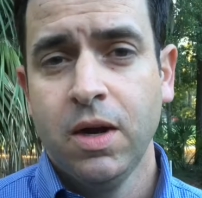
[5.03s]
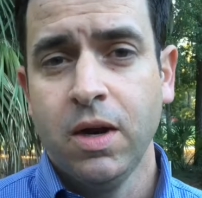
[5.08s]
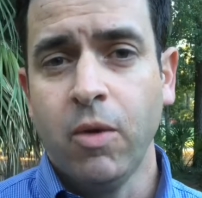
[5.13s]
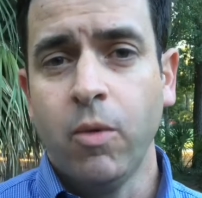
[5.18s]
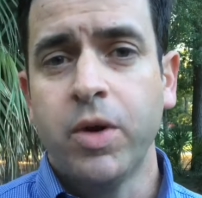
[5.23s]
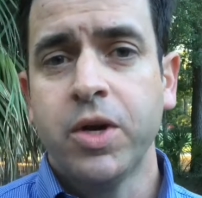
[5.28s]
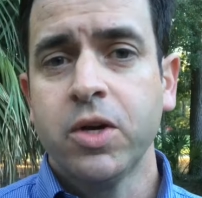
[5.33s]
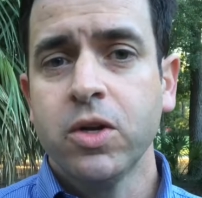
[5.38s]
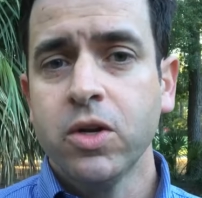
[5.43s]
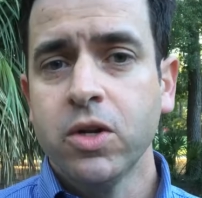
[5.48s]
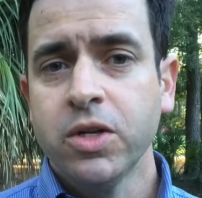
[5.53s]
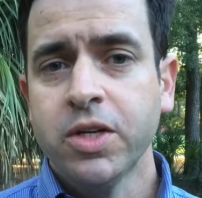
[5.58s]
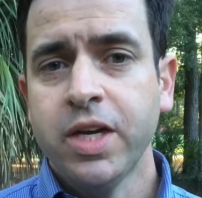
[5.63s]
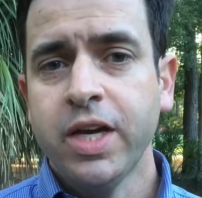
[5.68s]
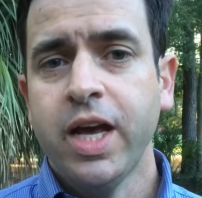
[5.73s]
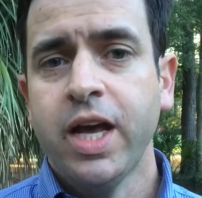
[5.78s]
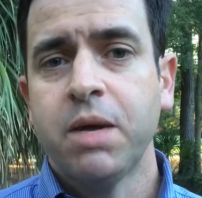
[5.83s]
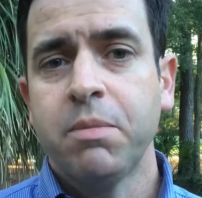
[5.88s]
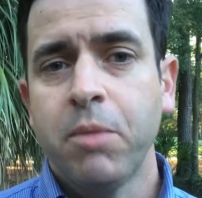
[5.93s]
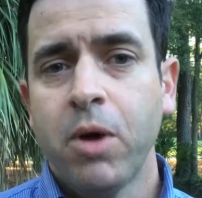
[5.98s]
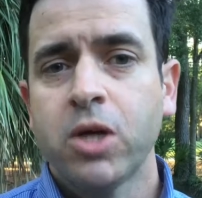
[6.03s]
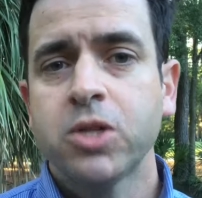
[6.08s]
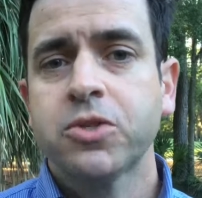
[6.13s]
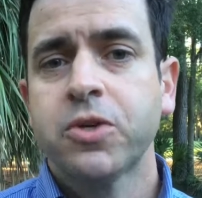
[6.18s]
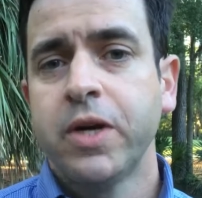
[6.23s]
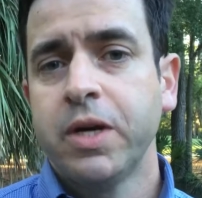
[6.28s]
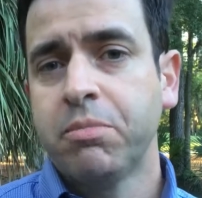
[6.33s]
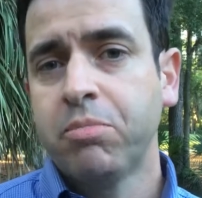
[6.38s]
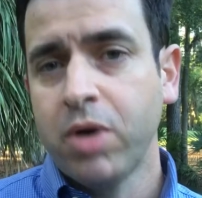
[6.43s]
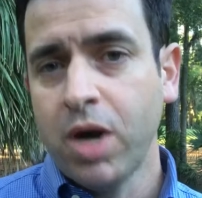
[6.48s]
When you're looking at a Moss
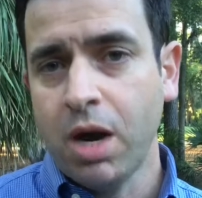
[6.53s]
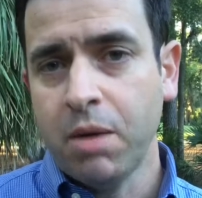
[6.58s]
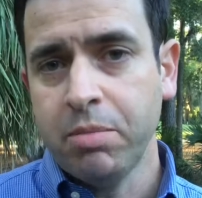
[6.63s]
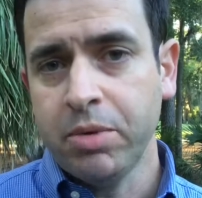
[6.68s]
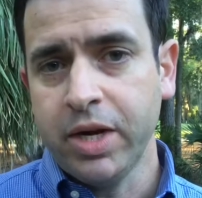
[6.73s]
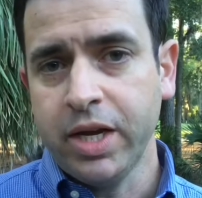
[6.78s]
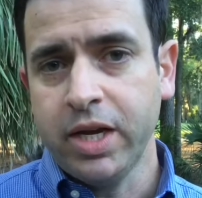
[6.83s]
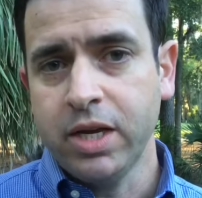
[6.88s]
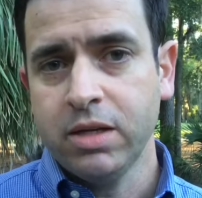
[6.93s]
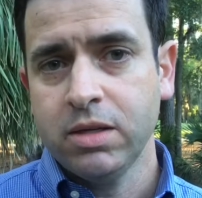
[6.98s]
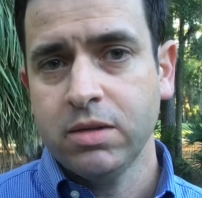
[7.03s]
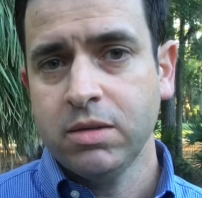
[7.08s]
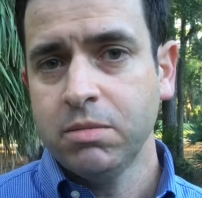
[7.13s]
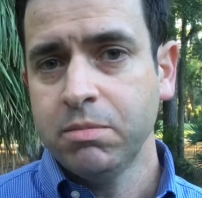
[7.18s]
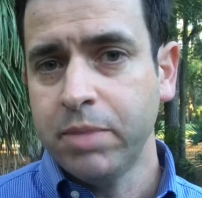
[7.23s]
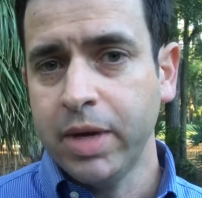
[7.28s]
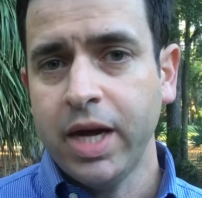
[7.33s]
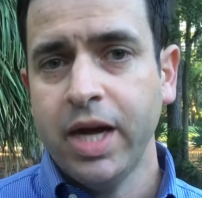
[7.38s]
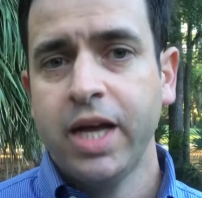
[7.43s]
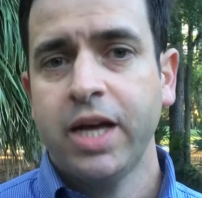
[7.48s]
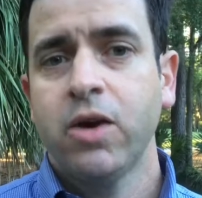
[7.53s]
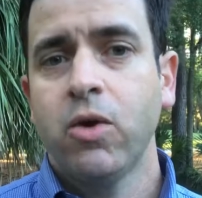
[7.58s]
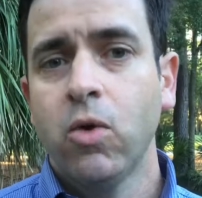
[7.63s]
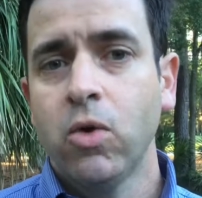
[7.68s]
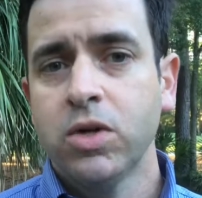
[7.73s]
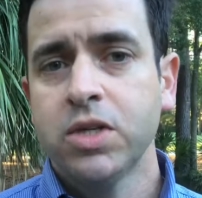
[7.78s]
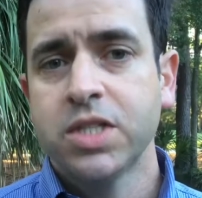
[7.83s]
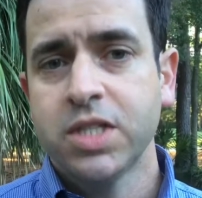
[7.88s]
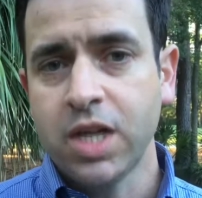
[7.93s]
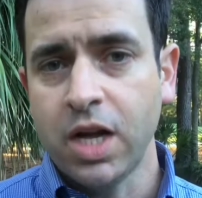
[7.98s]
Creek property, buying
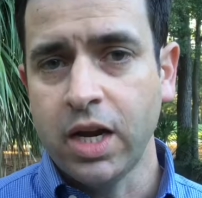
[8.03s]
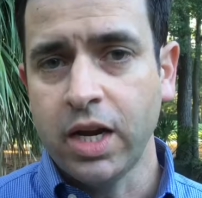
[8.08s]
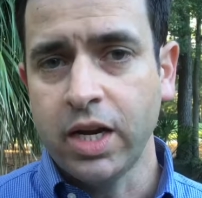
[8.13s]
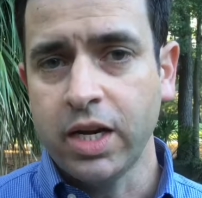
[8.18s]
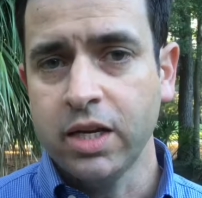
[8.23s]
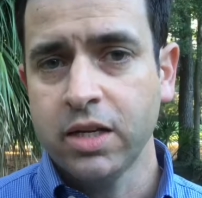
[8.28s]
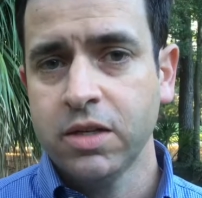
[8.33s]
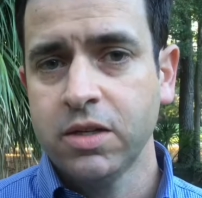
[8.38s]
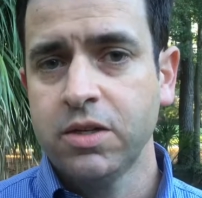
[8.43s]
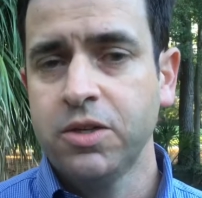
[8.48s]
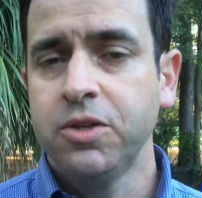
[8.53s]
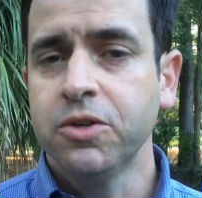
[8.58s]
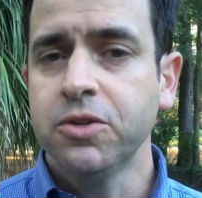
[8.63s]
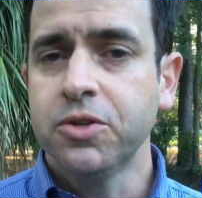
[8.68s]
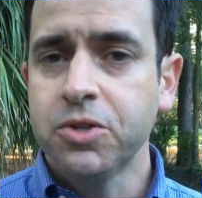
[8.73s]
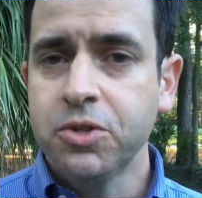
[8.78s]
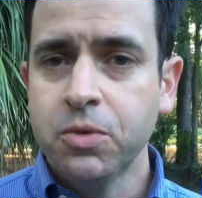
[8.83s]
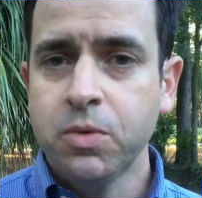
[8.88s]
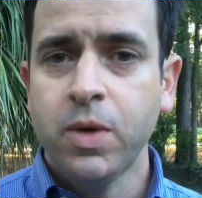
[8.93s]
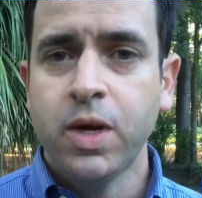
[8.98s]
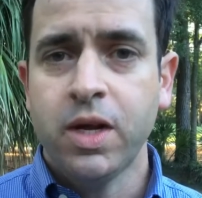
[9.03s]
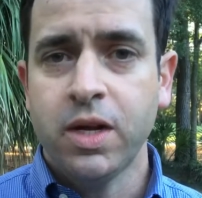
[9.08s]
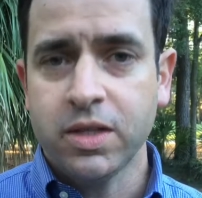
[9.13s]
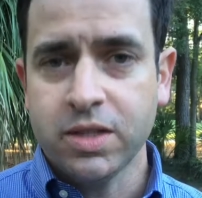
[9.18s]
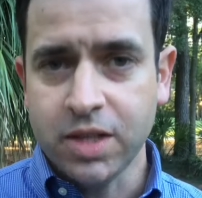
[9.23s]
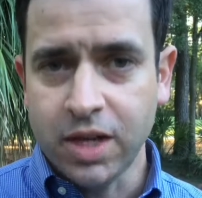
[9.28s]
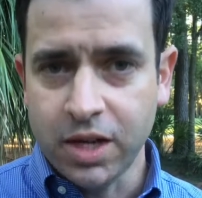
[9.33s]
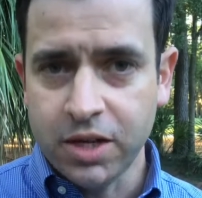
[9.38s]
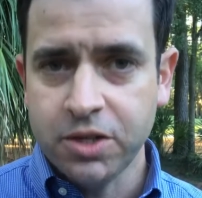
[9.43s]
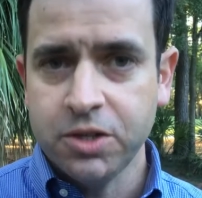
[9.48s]
or selling, you'll do well
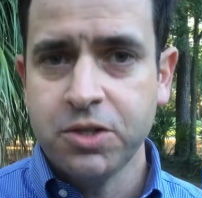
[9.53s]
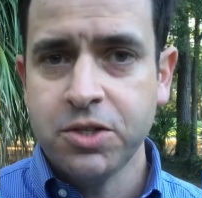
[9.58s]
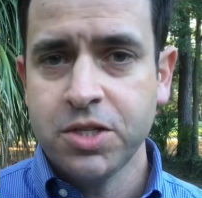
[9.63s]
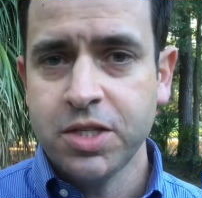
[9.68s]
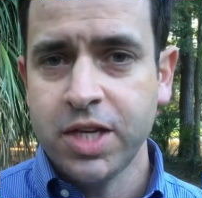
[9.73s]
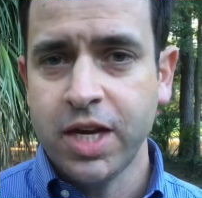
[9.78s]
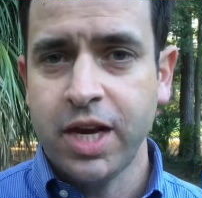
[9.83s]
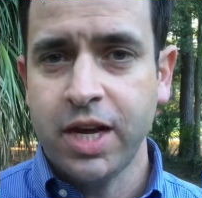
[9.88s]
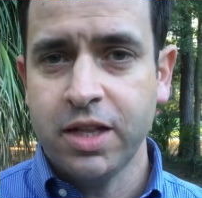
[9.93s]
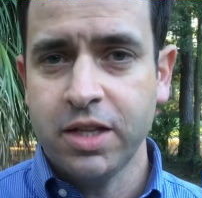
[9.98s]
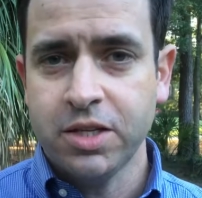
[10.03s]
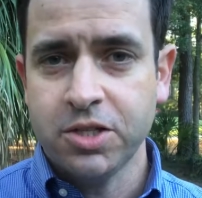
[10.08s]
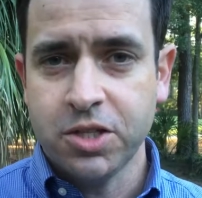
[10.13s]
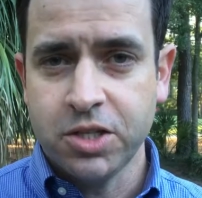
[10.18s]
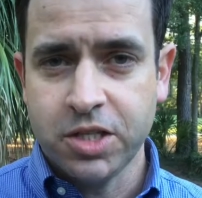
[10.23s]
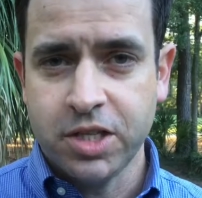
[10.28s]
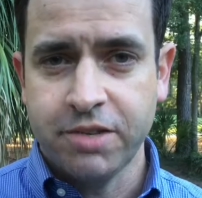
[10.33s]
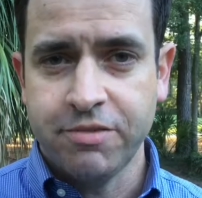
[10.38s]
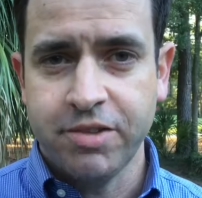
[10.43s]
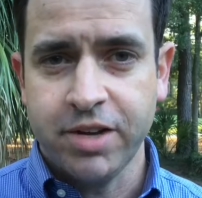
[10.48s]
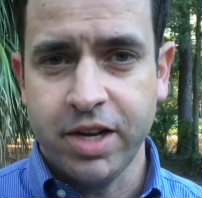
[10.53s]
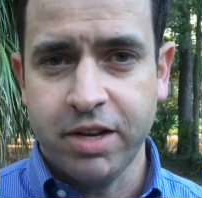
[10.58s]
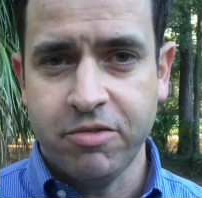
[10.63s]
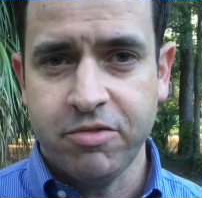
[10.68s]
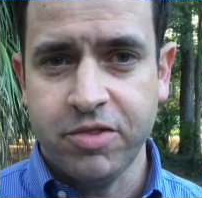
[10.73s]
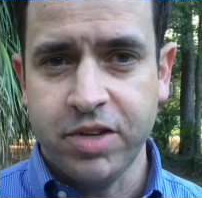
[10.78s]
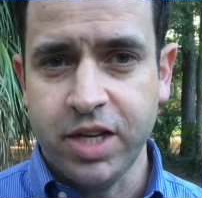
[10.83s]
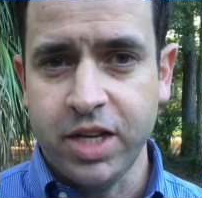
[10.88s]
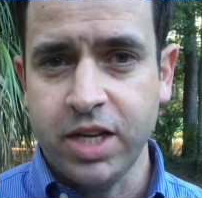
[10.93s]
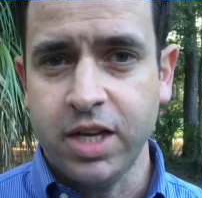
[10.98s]
to understand the certificate
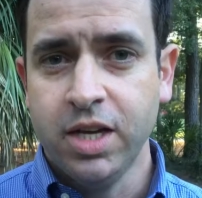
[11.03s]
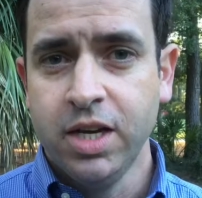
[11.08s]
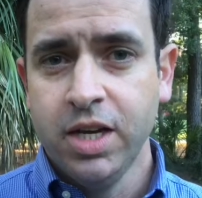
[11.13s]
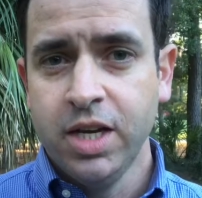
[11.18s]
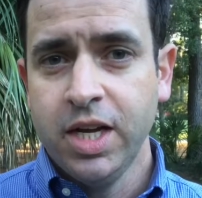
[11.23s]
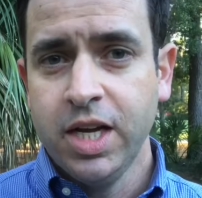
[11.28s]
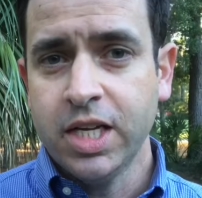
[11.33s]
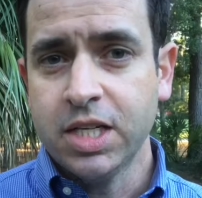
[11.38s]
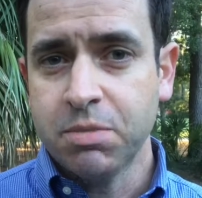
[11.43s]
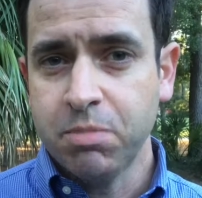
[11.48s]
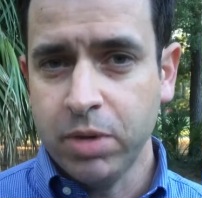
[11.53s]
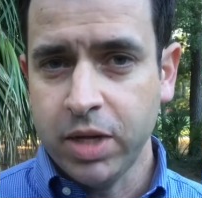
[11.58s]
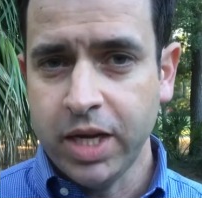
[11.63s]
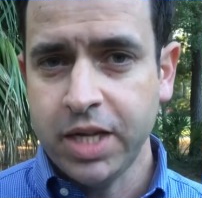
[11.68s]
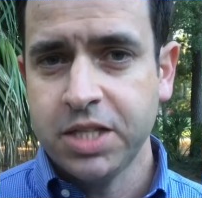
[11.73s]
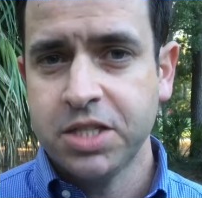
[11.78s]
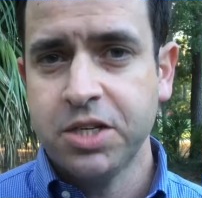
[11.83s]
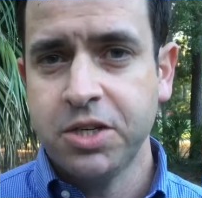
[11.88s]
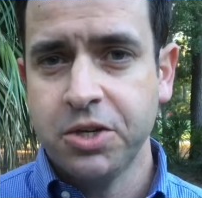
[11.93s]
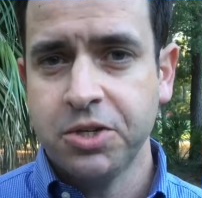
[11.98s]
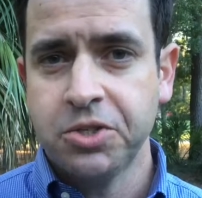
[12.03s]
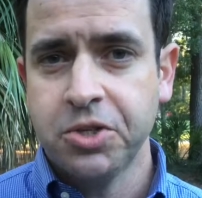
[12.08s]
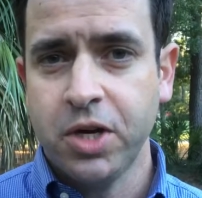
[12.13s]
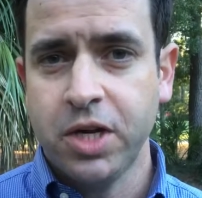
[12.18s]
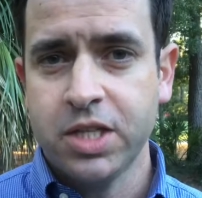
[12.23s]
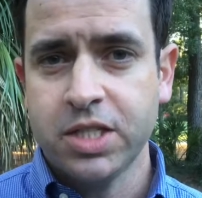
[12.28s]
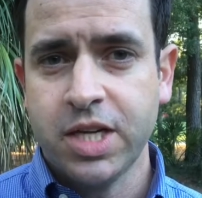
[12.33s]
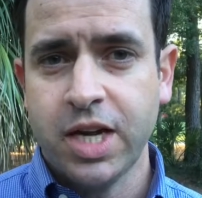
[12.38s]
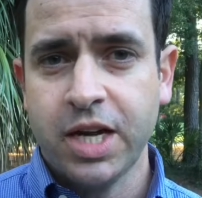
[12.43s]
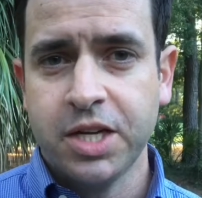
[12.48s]
fee, its place in your
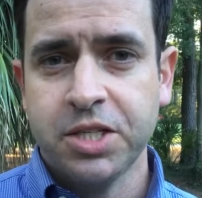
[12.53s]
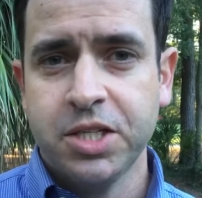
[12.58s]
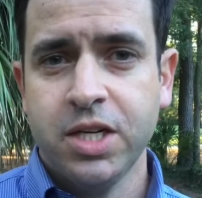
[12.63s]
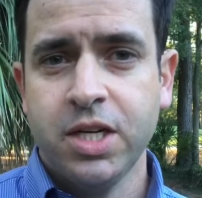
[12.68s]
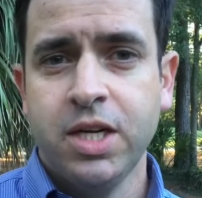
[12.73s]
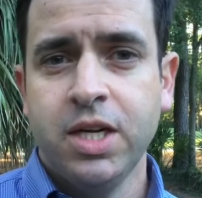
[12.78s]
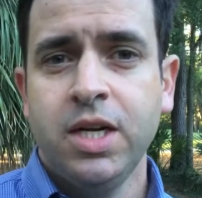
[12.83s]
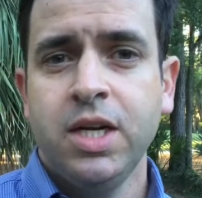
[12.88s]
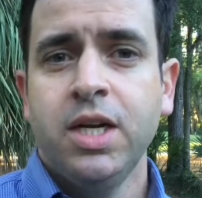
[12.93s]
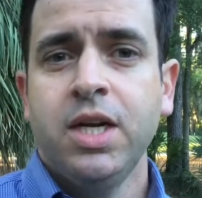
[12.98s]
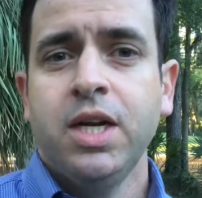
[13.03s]
transaction,